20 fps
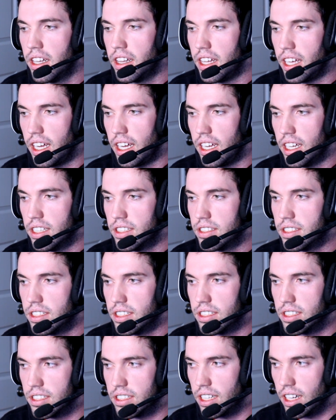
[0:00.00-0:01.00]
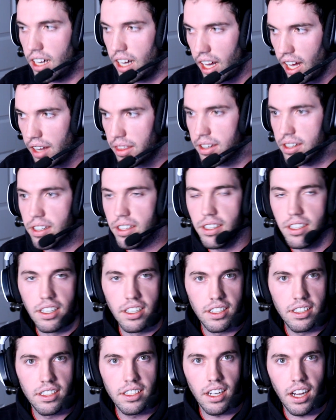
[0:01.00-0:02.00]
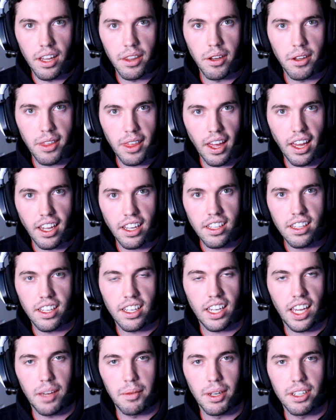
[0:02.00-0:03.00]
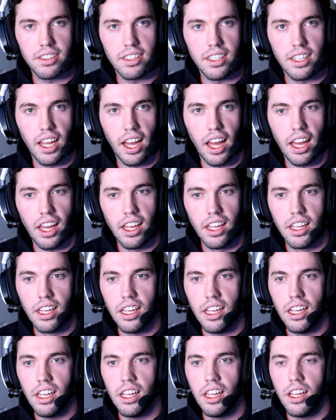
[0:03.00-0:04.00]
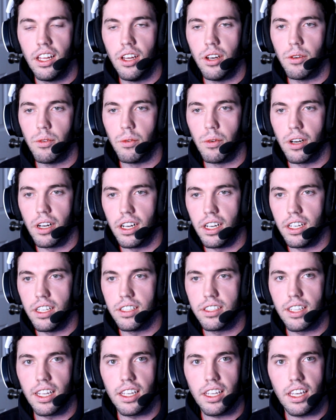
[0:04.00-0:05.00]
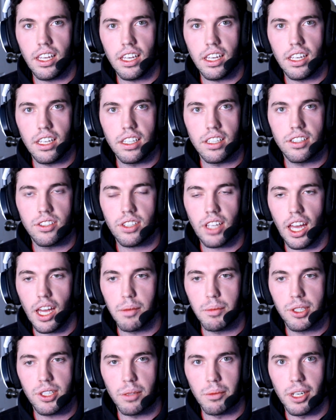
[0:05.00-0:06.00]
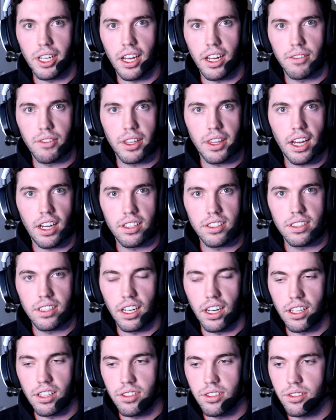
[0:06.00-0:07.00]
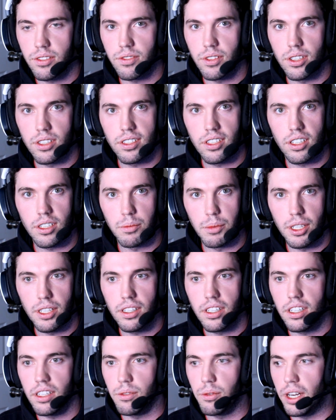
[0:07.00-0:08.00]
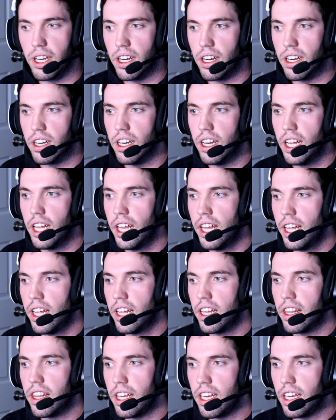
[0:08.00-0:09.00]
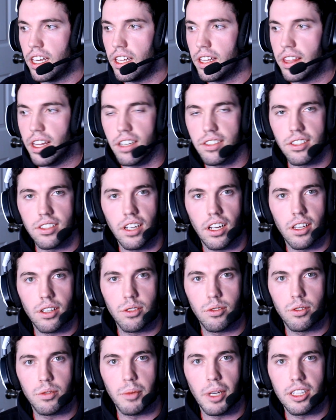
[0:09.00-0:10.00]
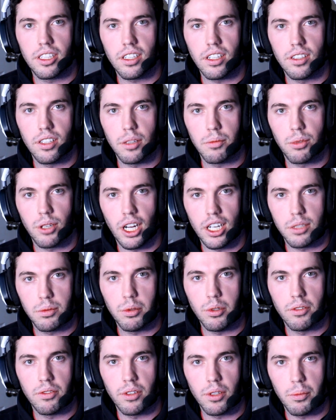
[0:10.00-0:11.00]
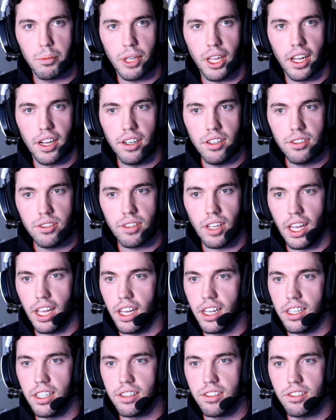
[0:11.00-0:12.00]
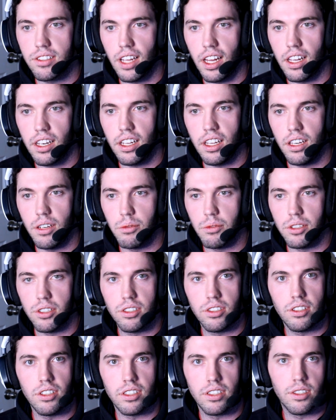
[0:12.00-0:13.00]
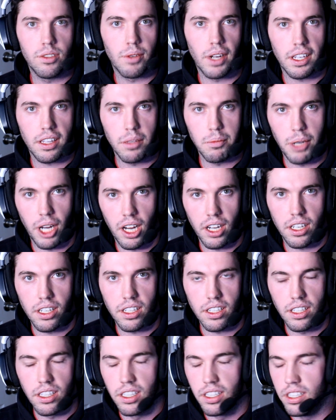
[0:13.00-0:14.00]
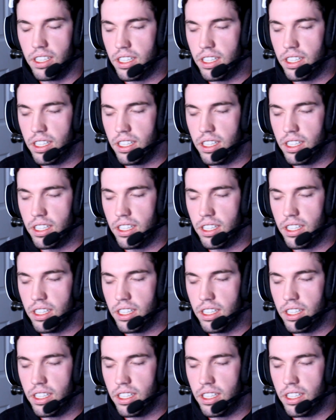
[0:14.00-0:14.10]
The other other thing that came out today was that he scammed somebody out of $1,000 for a tournament where the $1,000 was meant to go to the prize pool for the players, and instead it was just directly pocketed.